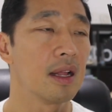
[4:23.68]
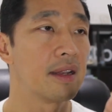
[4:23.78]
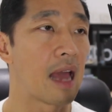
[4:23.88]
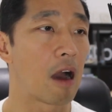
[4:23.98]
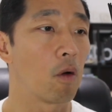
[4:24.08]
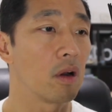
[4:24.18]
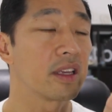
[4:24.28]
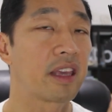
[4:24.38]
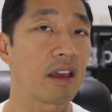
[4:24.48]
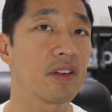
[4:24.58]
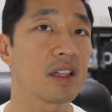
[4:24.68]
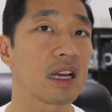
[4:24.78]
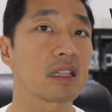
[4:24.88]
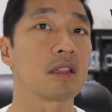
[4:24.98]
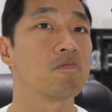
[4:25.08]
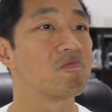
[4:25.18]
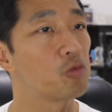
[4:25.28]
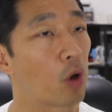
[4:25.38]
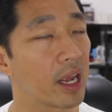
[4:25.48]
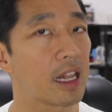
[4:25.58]
Now, given that
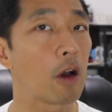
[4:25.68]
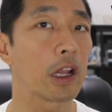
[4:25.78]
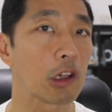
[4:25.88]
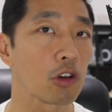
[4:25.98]
right now it